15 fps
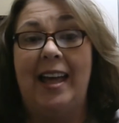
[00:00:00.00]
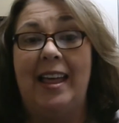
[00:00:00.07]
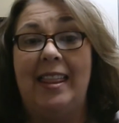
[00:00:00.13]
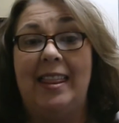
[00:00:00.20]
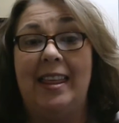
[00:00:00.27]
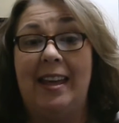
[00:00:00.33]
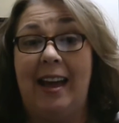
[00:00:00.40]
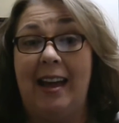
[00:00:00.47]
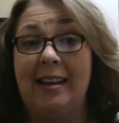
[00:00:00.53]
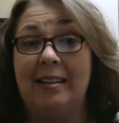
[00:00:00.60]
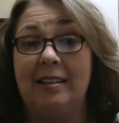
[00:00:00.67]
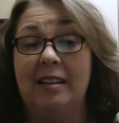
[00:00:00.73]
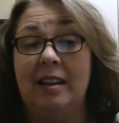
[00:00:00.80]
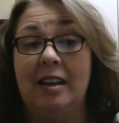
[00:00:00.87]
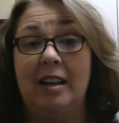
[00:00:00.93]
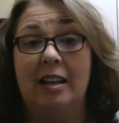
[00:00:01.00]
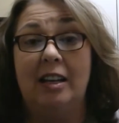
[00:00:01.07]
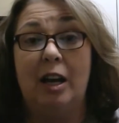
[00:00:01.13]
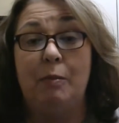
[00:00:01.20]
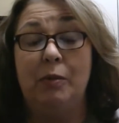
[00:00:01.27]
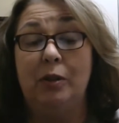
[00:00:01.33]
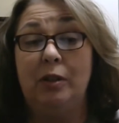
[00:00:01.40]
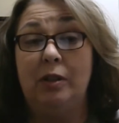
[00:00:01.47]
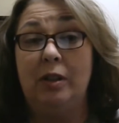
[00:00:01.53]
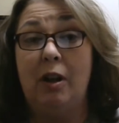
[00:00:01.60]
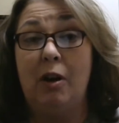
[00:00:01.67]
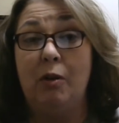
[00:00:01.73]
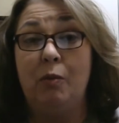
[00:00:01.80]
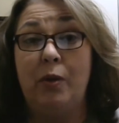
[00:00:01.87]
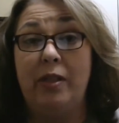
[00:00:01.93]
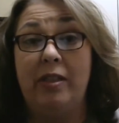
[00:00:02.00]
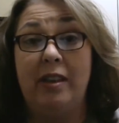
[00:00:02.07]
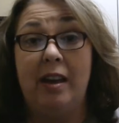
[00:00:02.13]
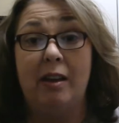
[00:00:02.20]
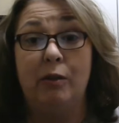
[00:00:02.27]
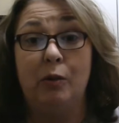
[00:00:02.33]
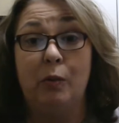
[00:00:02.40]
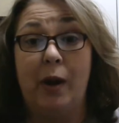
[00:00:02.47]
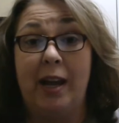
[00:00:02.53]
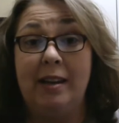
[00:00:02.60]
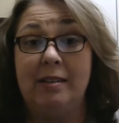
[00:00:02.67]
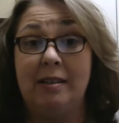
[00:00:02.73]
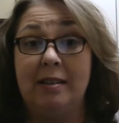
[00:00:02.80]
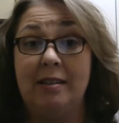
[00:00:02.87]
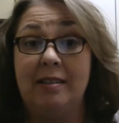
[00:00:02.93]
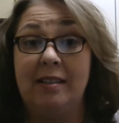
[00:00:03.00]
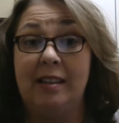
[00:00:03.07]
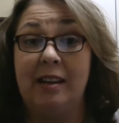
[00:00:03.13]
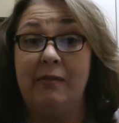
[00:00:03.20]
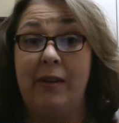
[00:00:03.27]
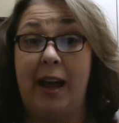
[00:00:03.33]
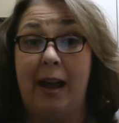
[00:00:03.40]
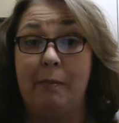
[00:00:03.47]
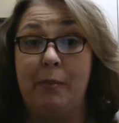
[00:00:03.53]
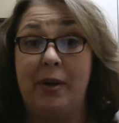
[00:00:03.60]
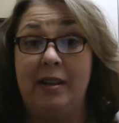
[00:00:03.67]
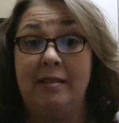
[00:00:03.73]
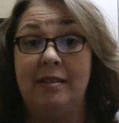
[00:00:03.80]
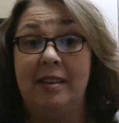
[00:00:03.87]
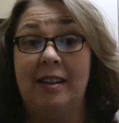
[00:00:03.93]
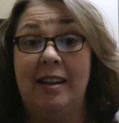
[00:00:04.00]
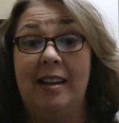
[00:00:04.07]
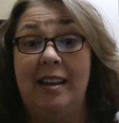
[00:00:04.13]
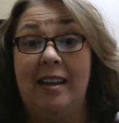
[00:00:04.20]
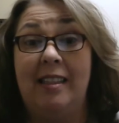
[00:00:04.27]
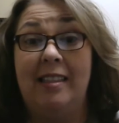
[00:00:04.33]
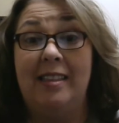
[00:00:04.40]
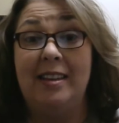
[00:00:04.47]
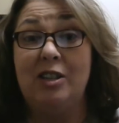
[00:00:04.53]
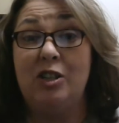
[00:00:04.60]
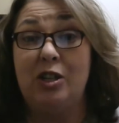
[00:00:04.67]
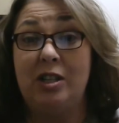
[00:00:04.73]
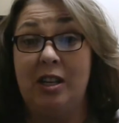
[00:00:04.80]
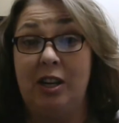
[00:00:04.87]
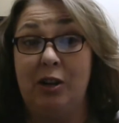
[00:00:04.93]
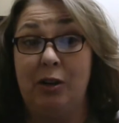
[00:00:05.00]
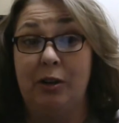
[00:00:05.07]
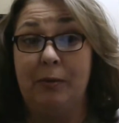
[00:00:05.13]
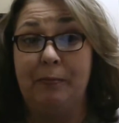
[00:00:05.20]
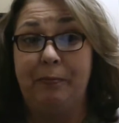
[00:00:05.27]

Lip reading: That, coupled along with the other raises that have happened this year,